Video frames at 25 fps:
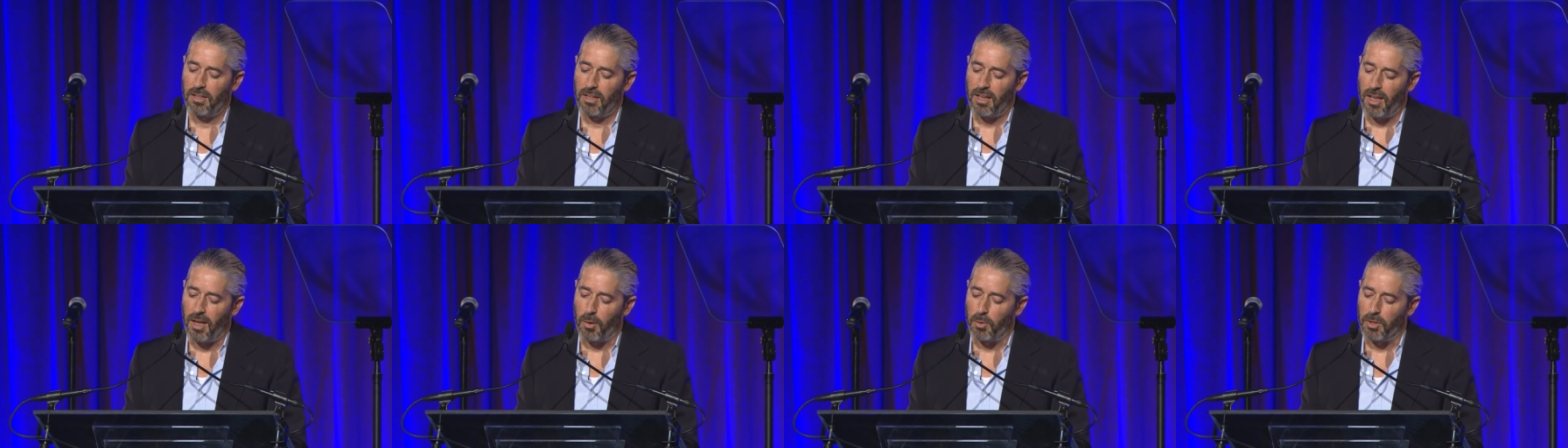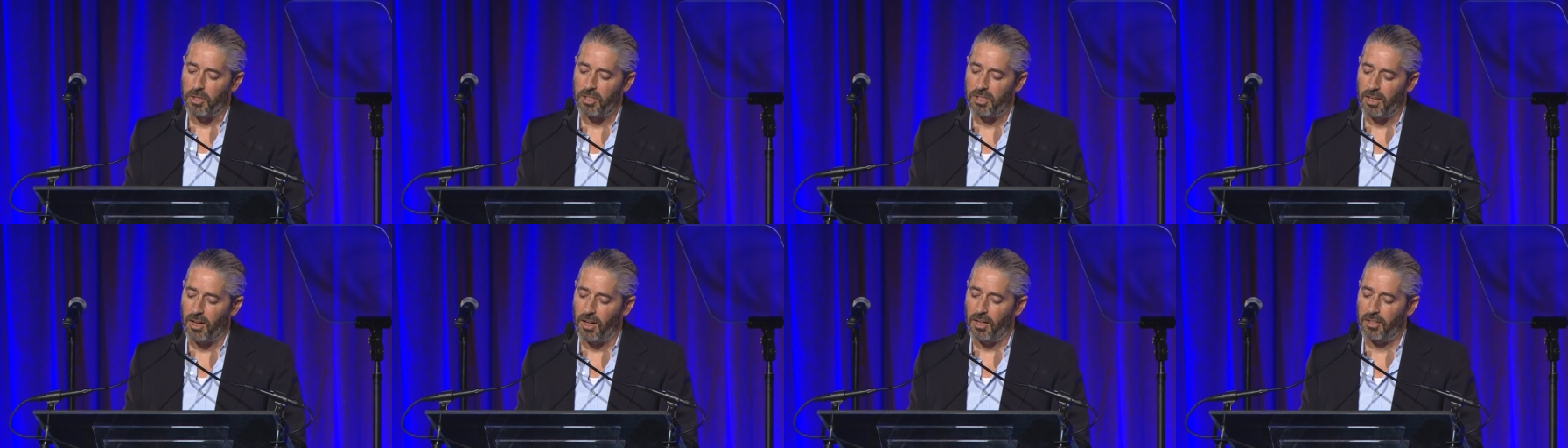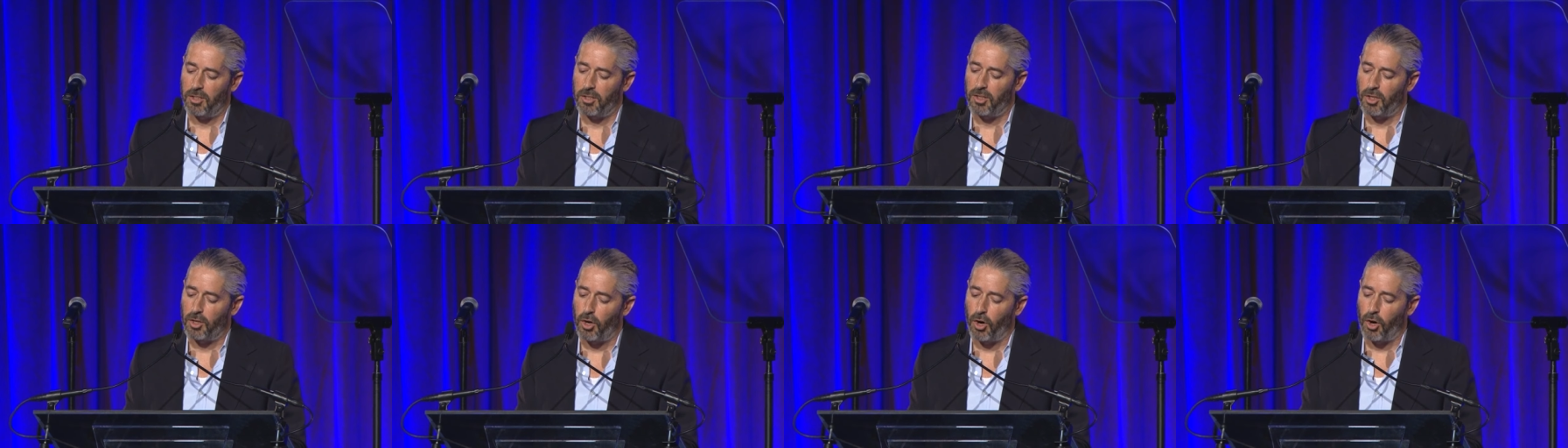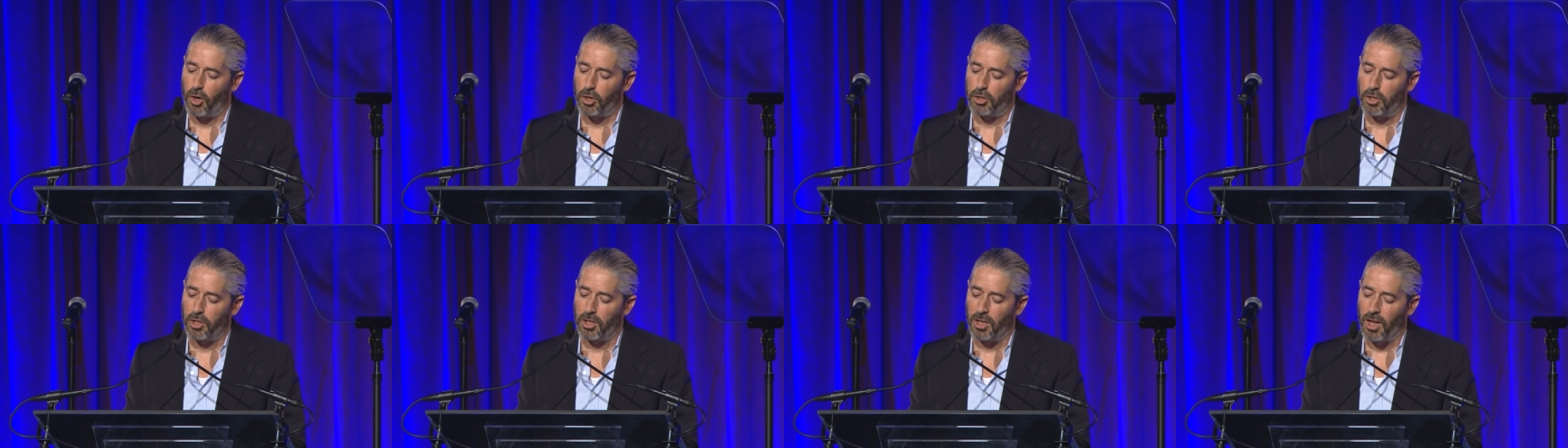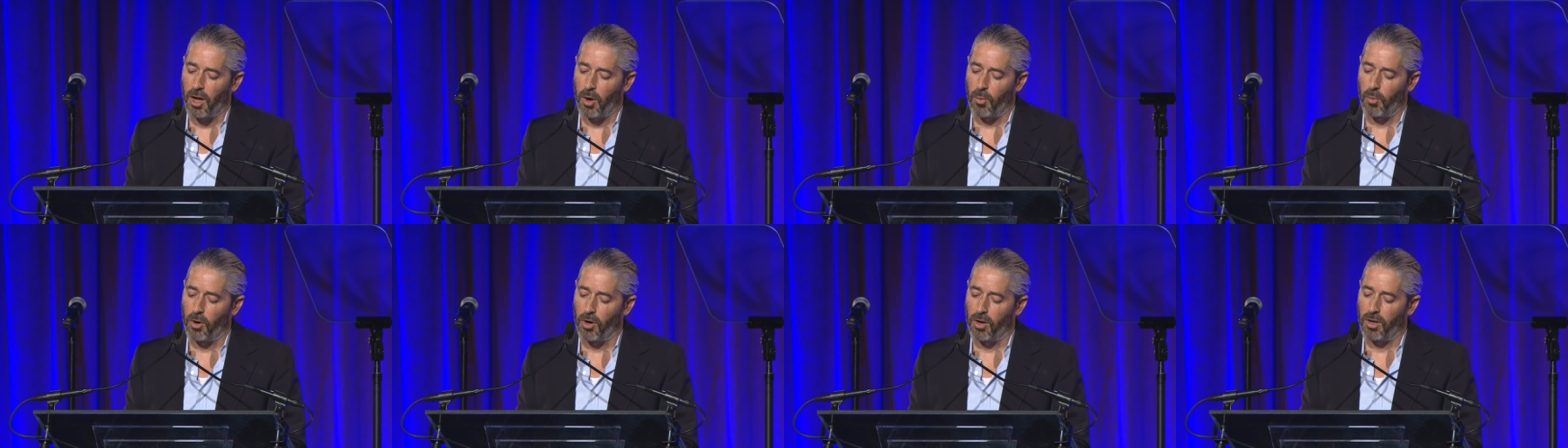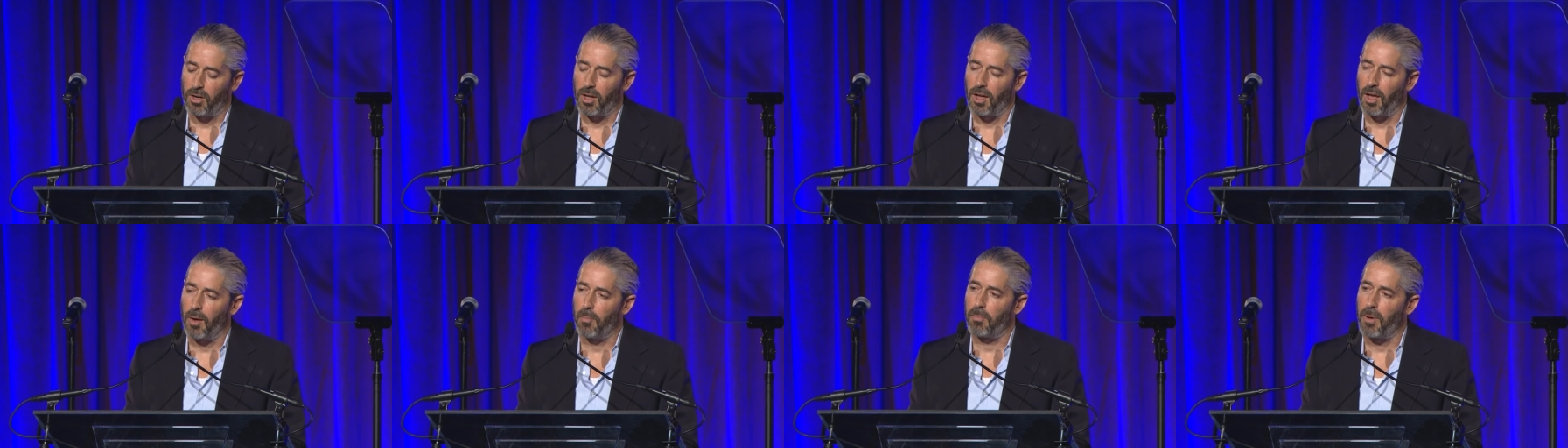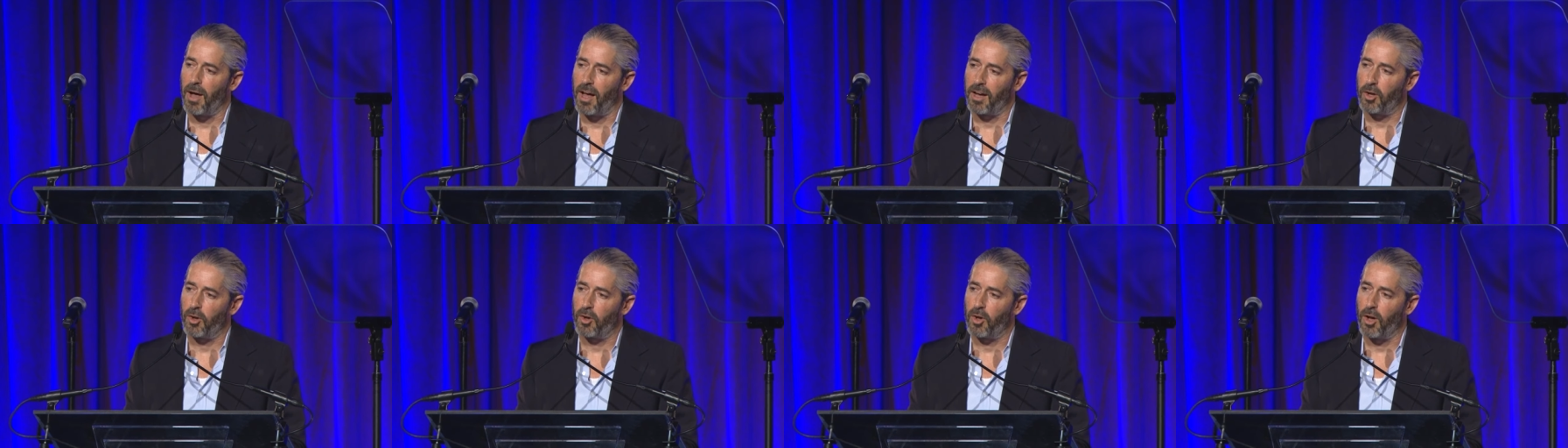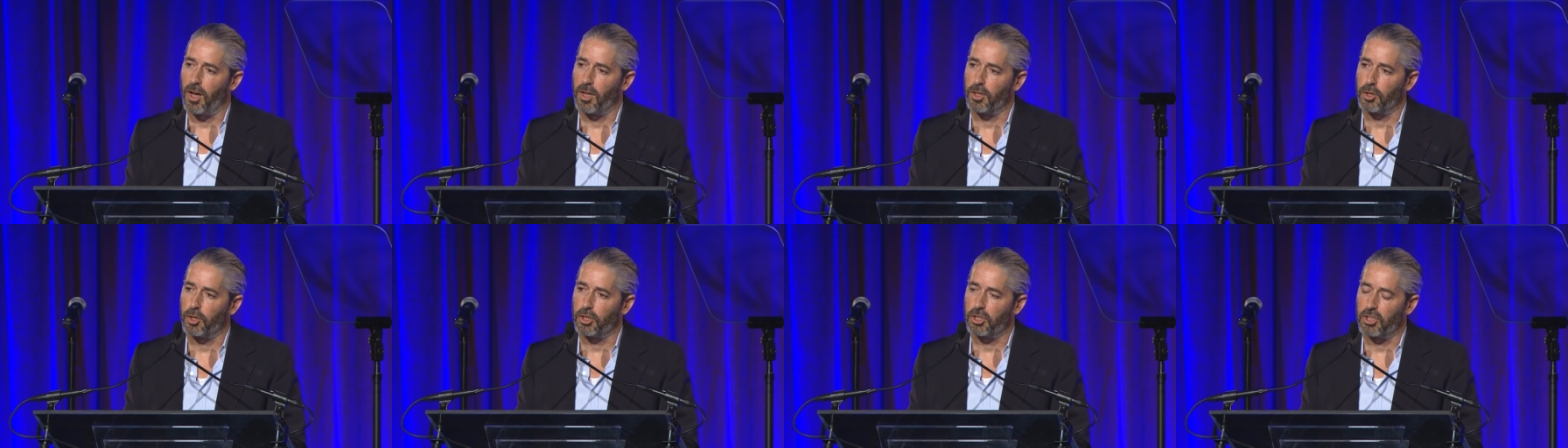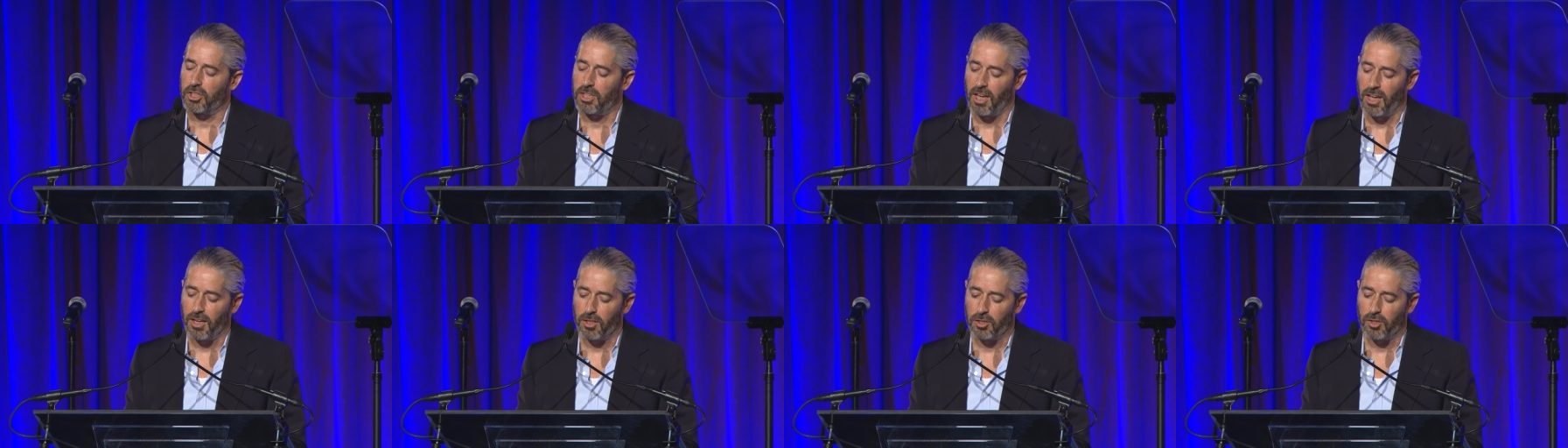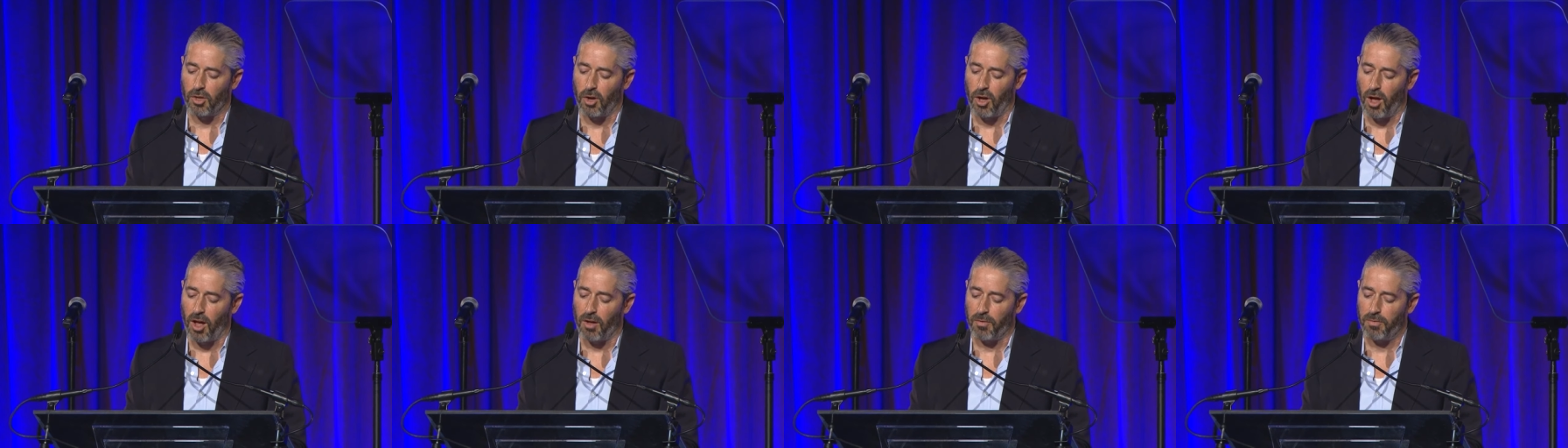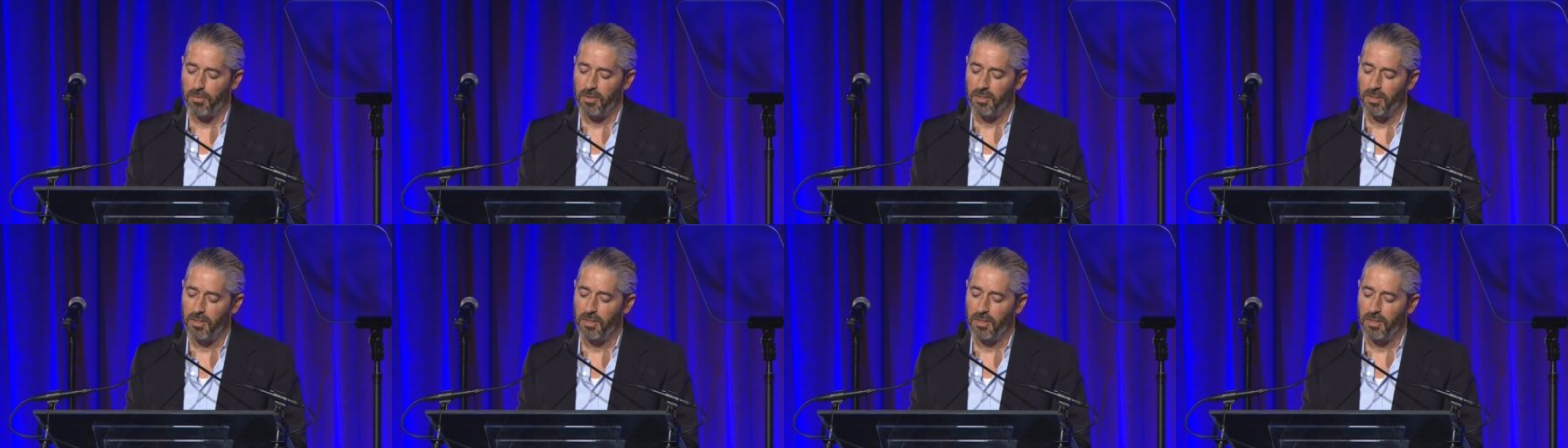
and we sell it to the Cartoon Network, and Bakugan just takes off.